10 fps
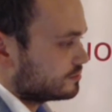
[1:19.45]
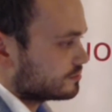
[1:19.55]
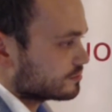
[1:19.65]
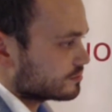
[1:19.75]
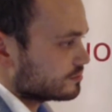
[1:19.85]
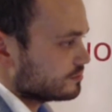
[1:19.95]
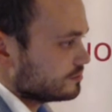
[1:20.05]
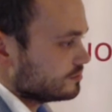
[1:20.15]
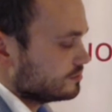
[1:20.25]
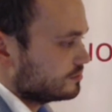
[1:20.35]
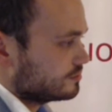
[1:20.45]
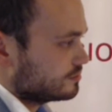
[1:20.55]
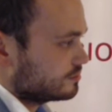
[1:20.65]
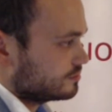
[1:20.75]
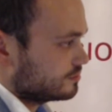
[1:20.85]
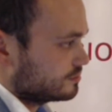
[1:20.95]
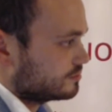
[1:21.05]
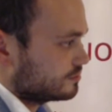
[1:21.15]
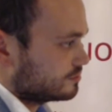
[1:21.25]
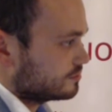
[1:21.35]

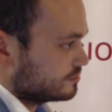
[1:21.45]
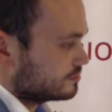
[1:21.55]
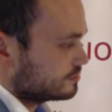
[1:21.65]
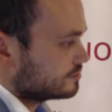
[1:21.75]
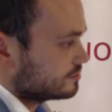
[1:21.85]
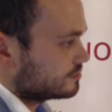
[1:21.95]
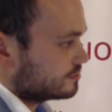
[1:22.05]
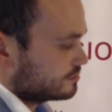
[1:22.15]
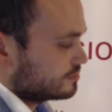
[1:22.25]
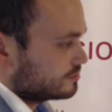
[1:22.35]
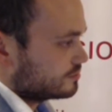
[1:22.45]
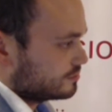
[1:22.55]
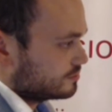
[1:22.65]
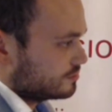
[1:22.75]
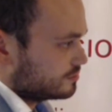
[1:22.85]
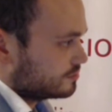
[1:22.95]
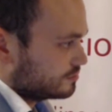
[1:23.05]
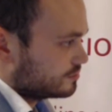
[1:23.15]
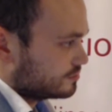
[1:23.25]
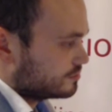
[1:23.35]

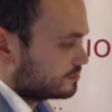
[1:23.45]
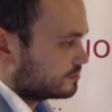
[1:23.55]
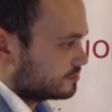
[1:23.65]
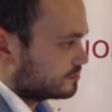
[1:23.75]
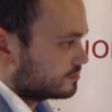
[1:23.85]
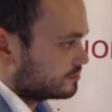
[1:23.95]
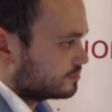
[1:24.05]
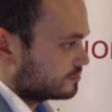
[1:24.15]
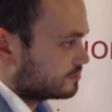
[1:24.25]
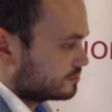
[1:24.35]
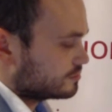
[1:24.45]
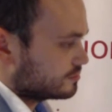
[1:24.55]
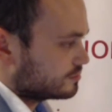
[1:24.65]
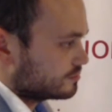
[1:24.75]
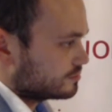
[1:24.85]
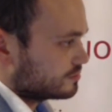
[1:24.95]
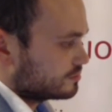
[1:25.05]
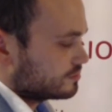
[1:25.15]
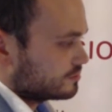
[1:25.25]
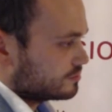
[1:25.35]

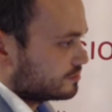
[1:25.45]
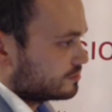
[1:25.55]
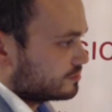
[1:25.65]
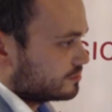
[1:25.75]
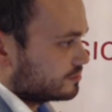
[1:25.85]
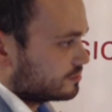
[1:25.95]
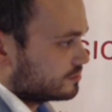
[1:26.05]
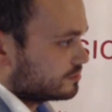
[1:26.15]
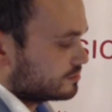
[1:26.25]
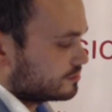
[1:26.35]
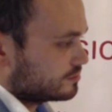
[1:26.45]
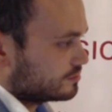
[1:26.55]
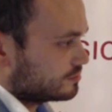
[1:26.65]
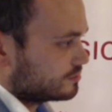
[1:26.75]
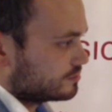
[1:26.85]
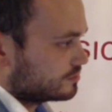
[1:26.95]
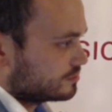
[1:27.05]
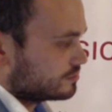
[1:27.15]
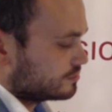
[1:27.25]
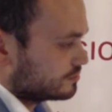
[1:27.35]
(silent)